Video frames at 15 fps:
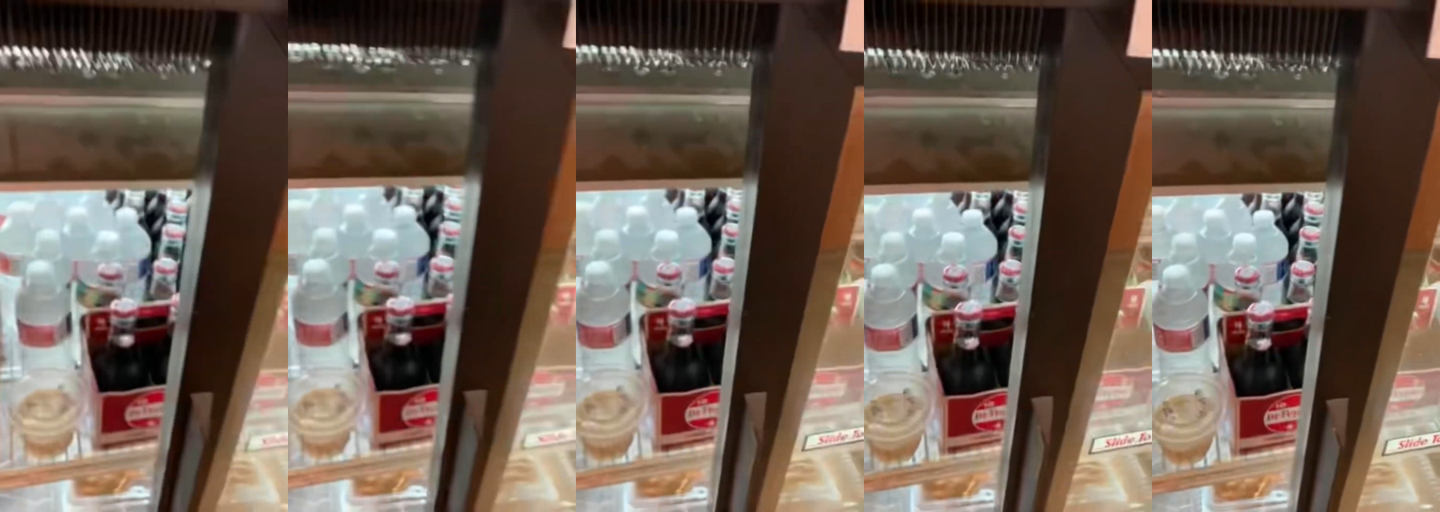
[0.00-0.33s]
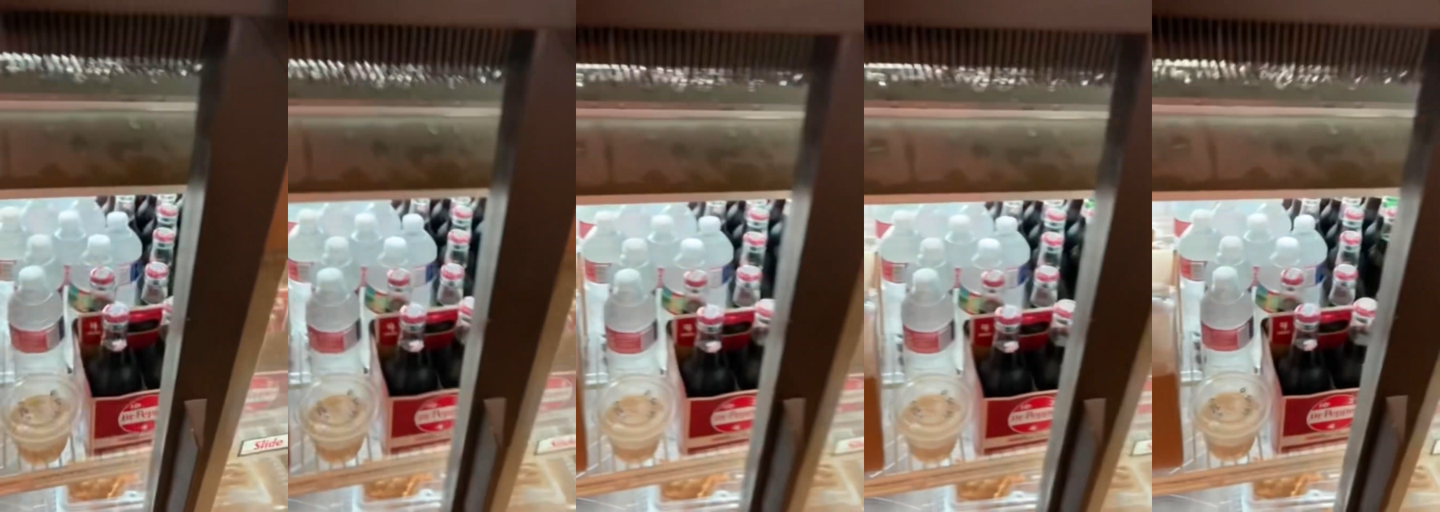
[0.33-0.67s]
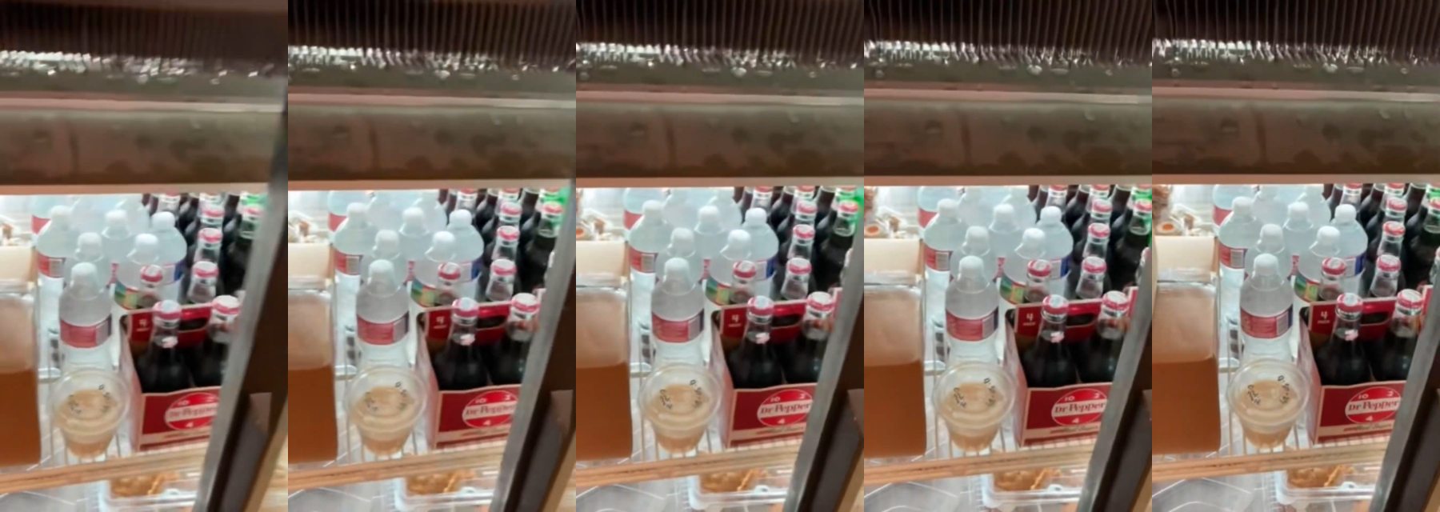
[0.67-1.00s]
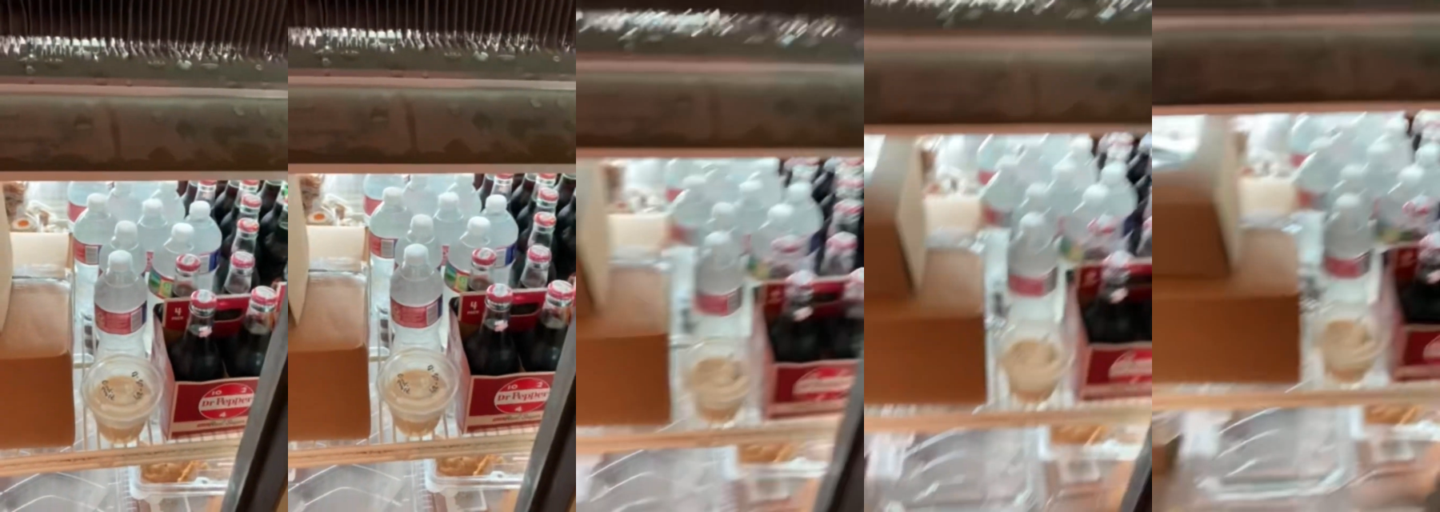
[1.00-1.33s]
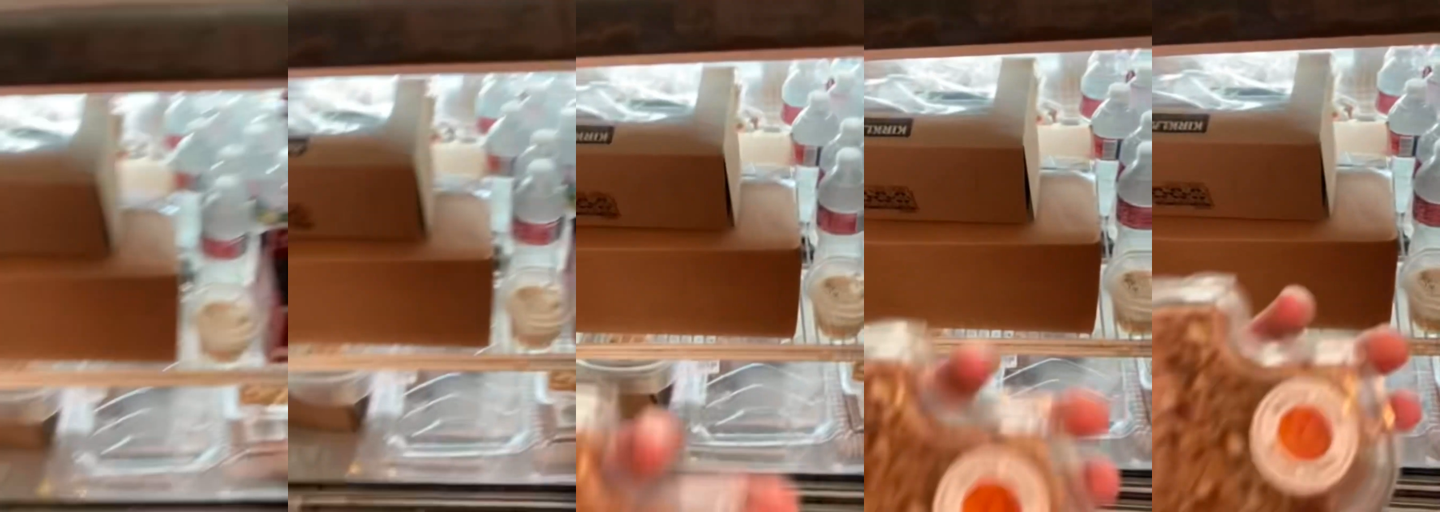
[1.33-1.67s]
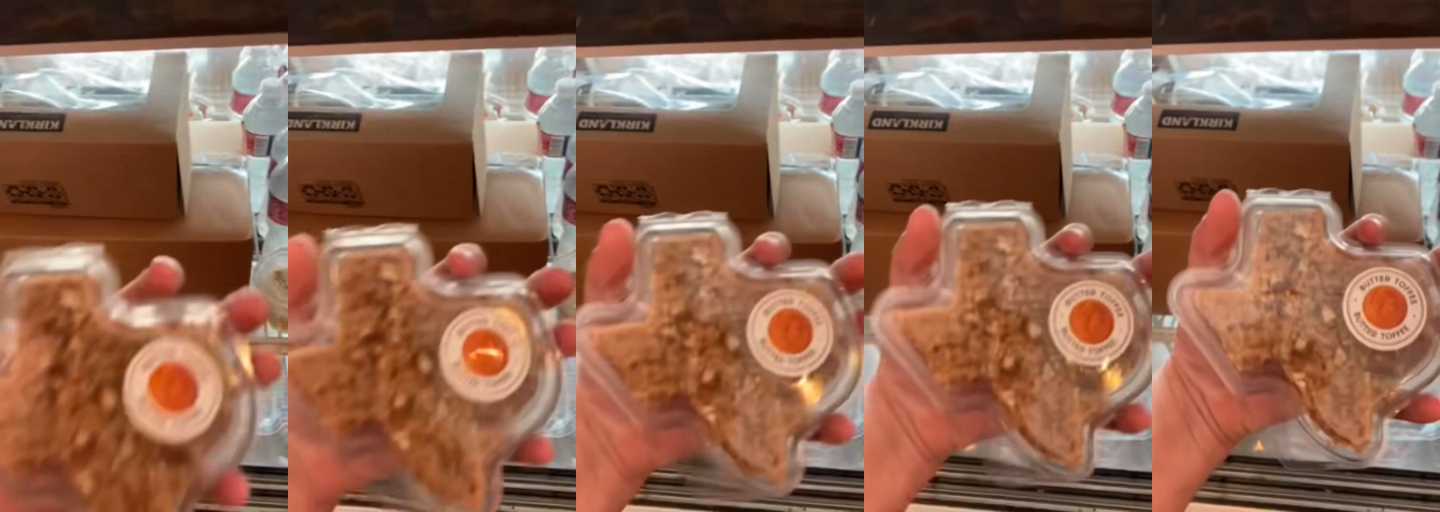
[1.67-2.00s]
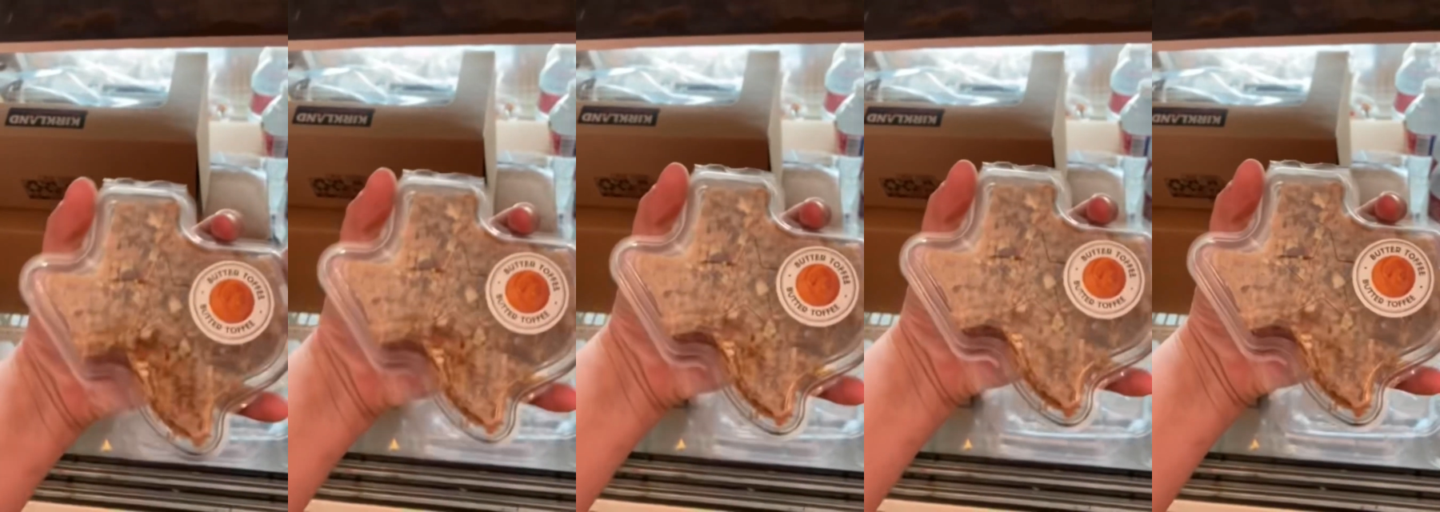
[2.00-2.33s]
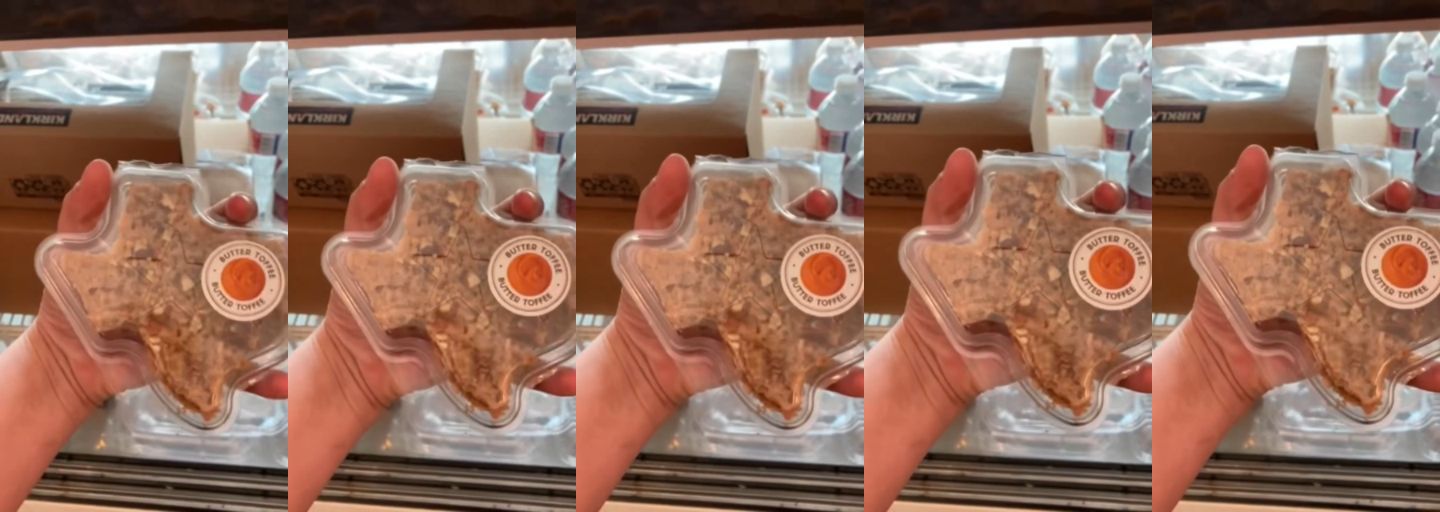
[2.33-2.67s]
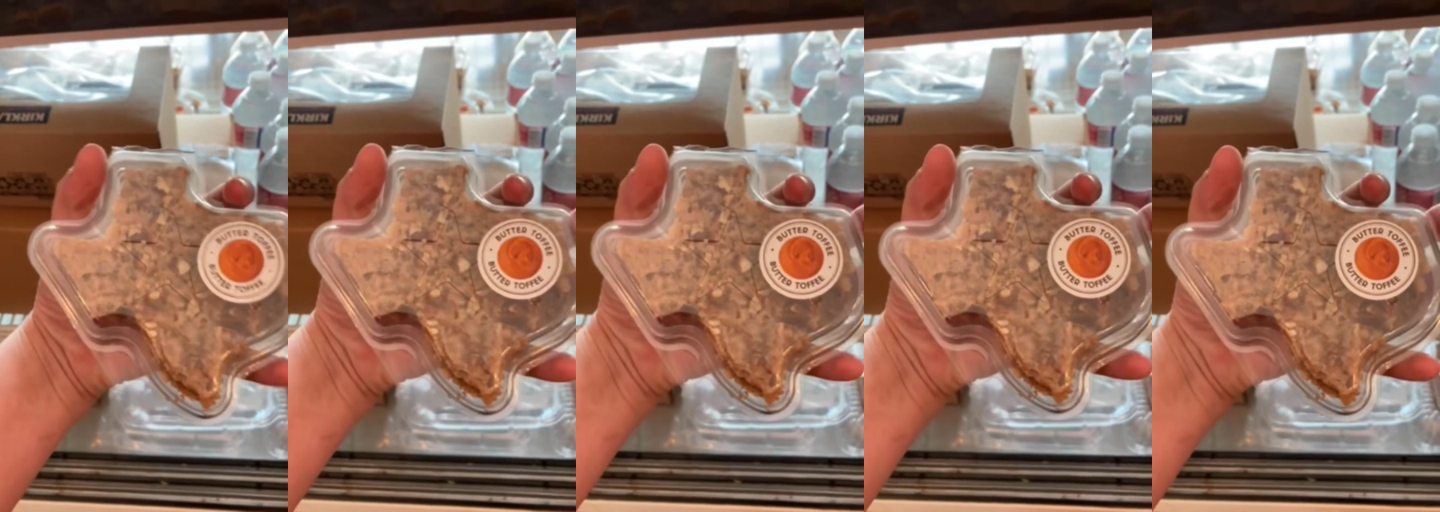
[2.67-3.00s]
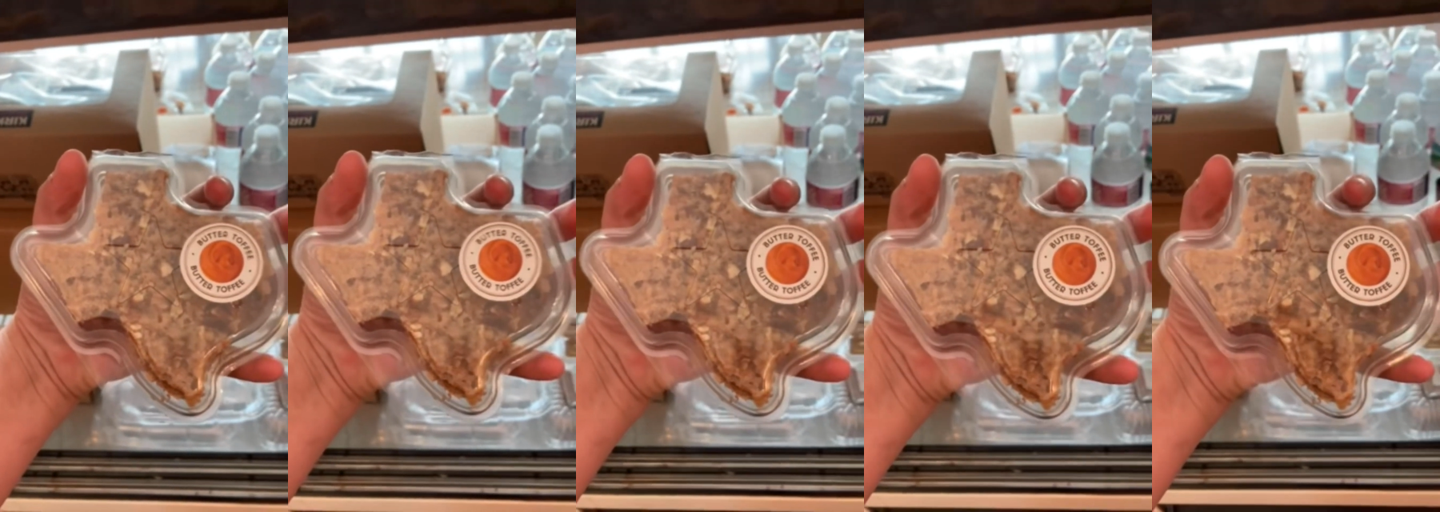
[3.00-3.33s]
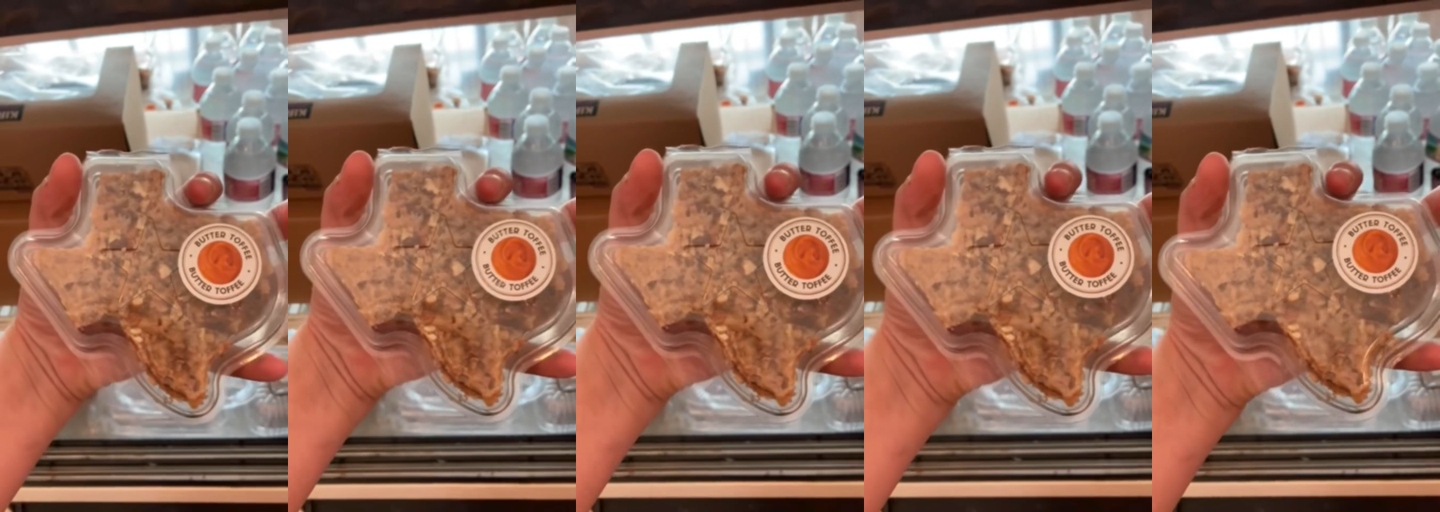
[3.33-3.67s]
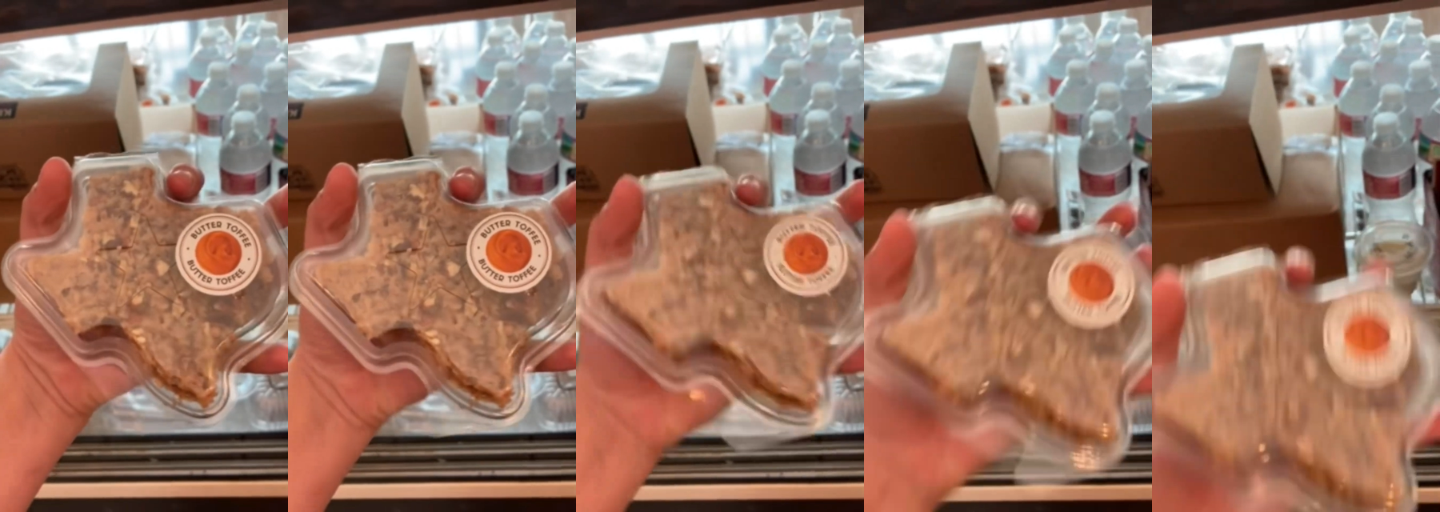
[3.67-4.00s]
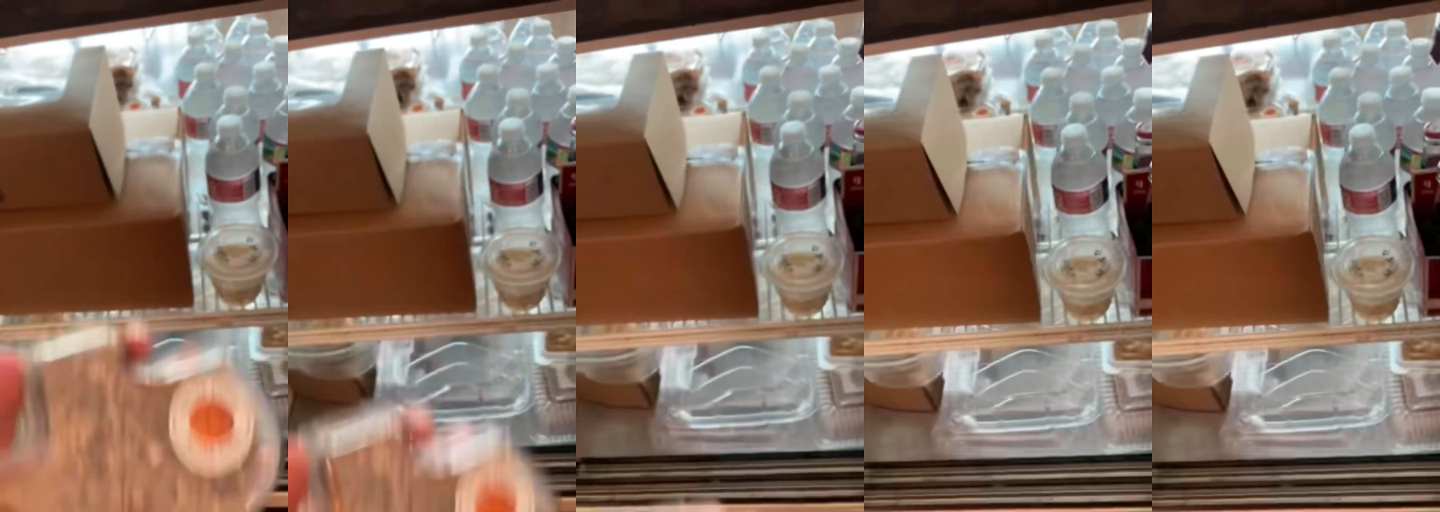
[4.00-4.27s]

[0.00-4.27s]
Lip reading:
No face is visible, so there are no lips to read.